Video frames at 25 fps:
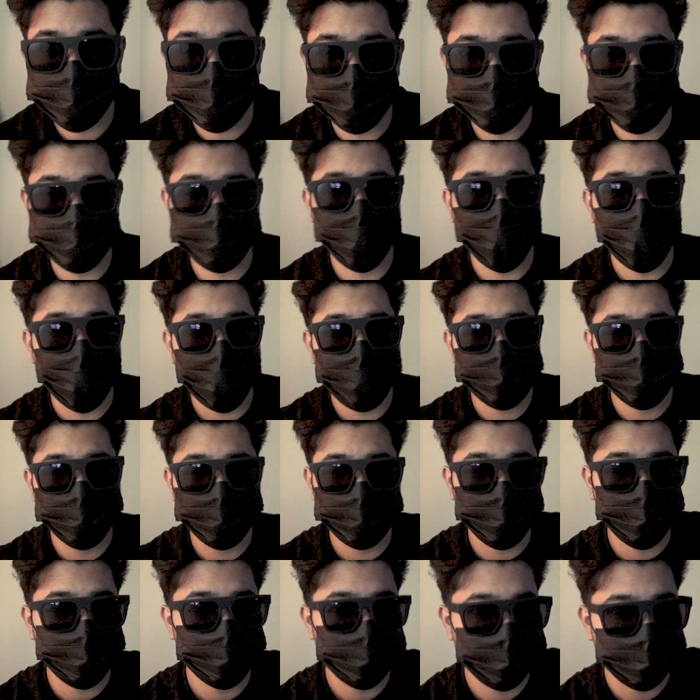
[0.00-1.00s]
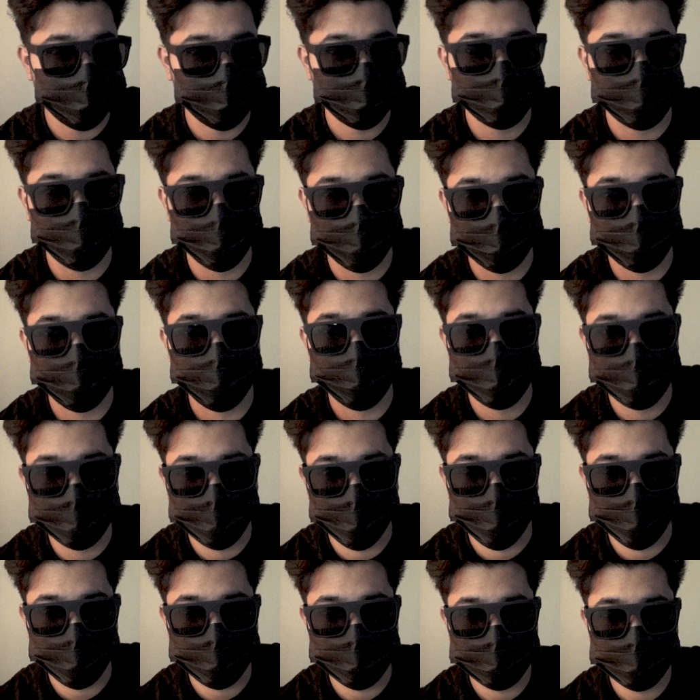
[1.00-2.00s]
but you have to put yourself
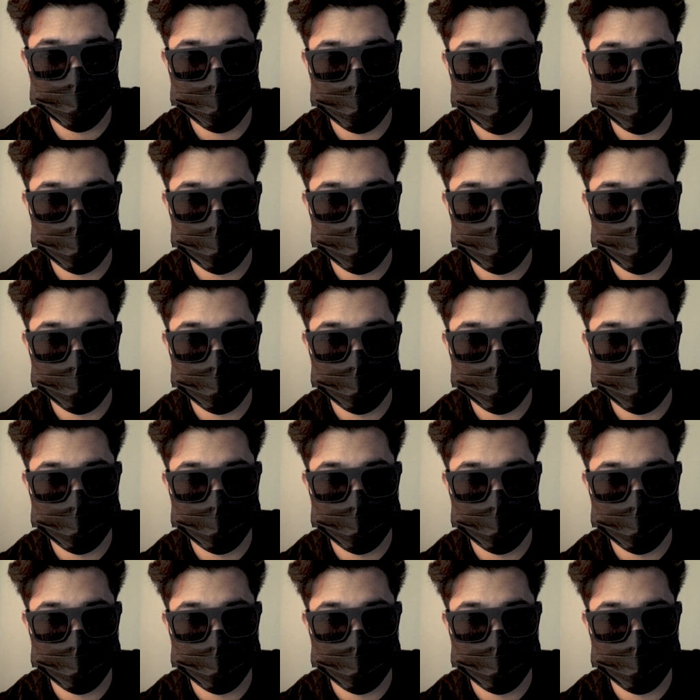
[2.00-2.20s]
first.